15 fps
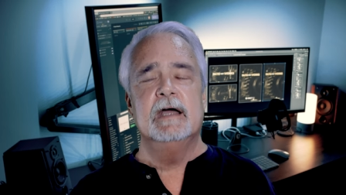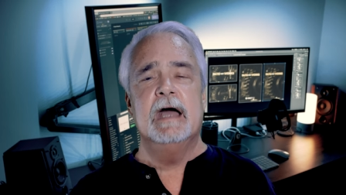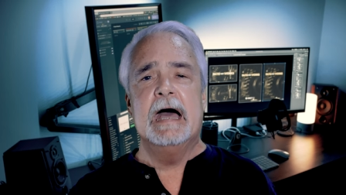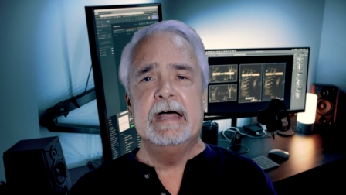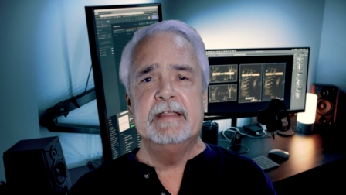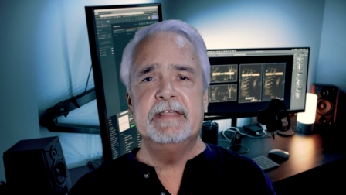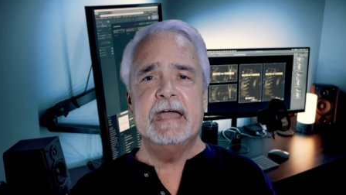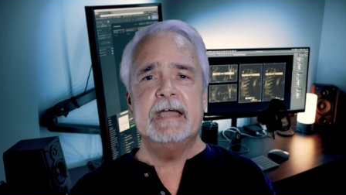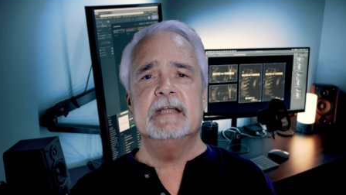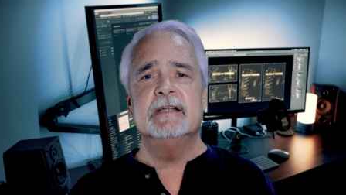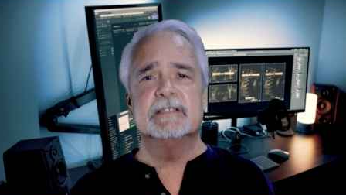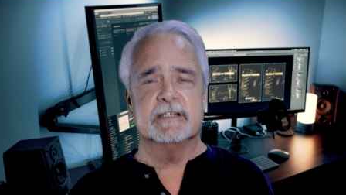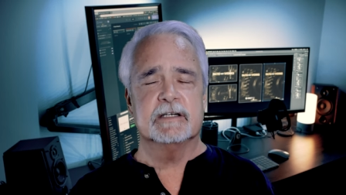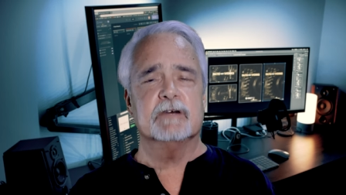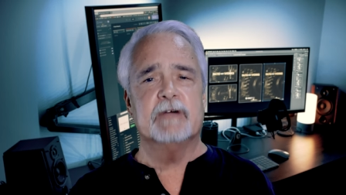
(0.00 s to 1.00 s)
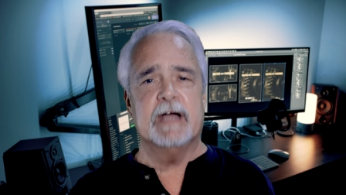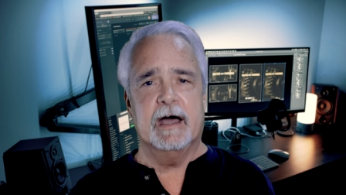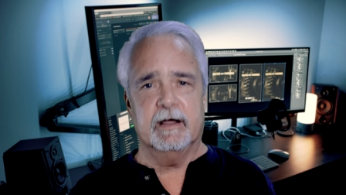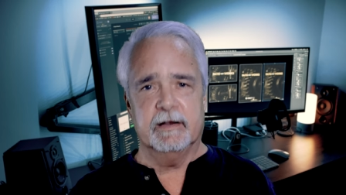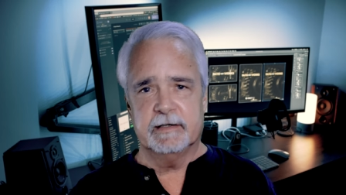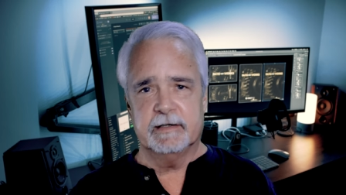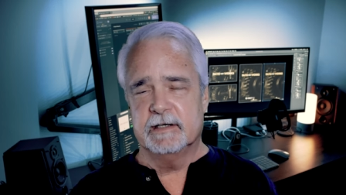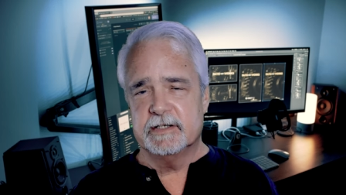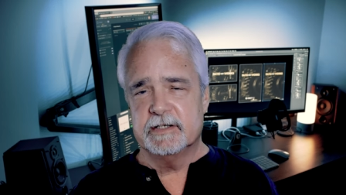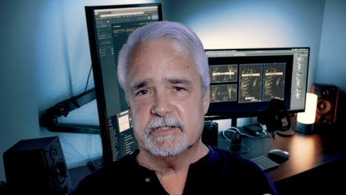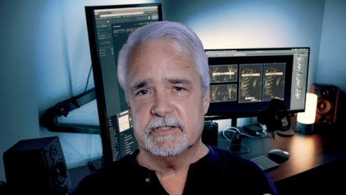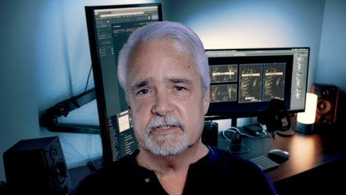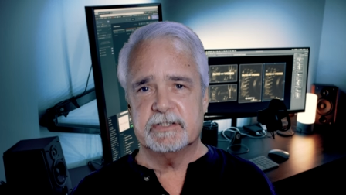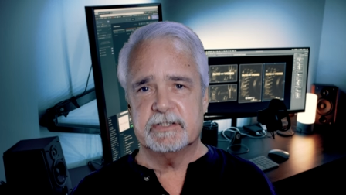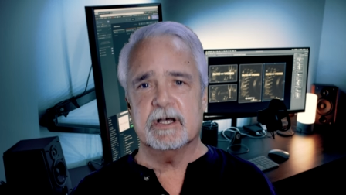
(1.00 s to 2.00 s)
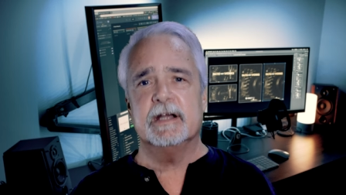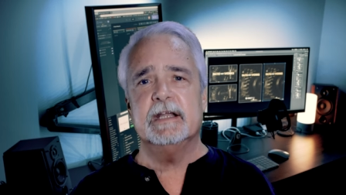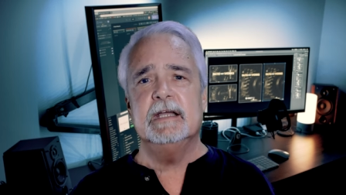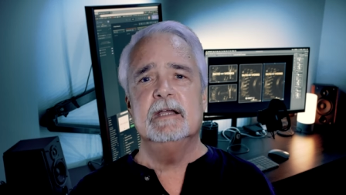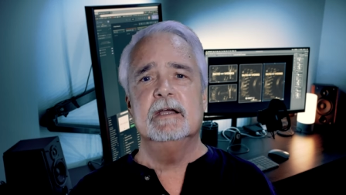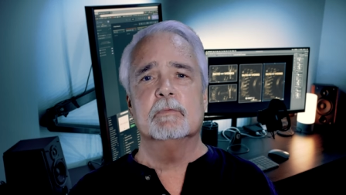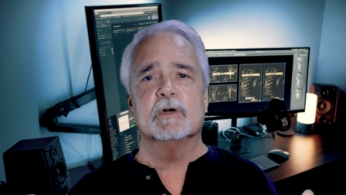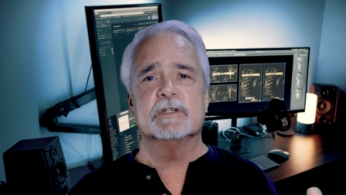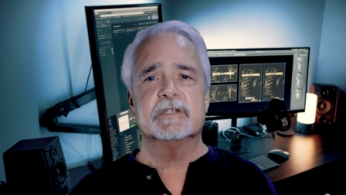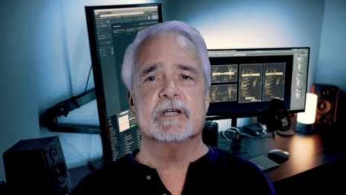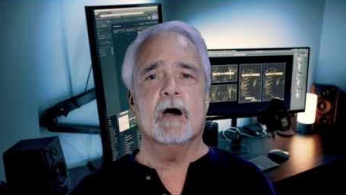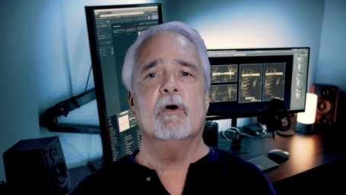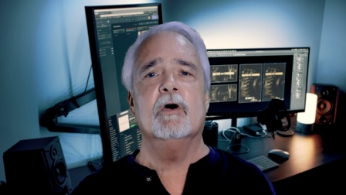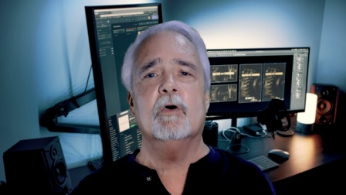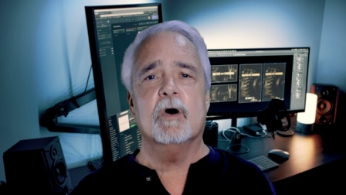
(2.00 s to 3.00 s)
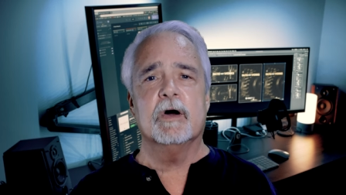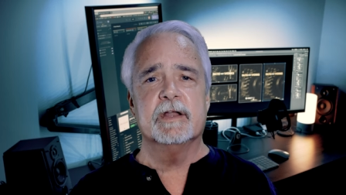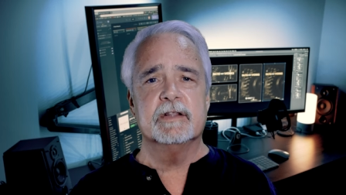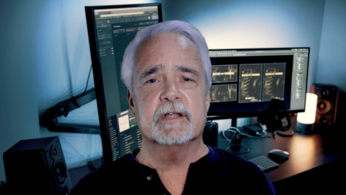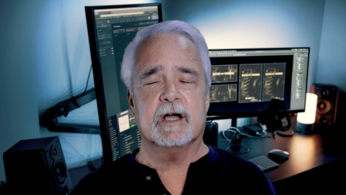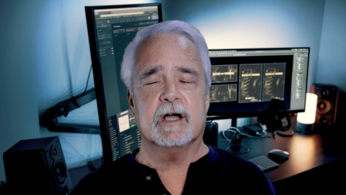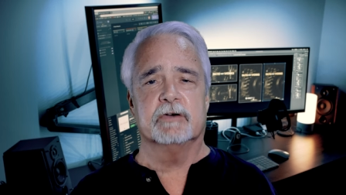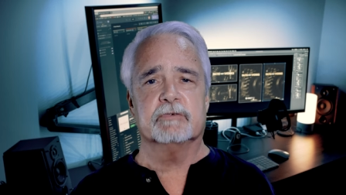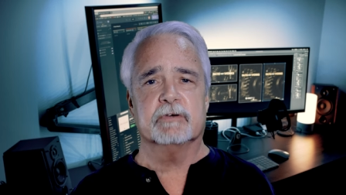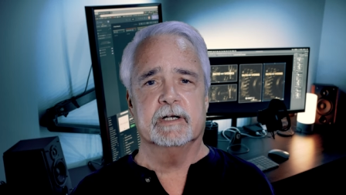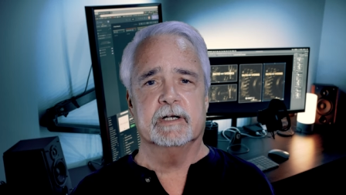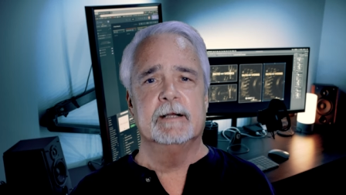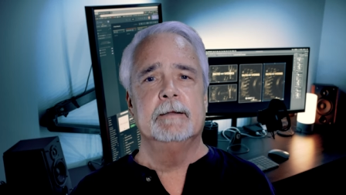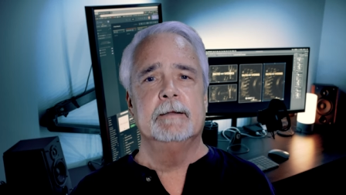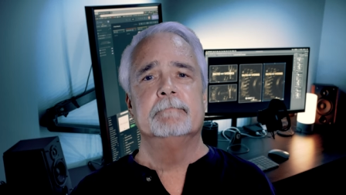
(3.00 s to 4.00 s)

And they can sit around, study what's going on in the country,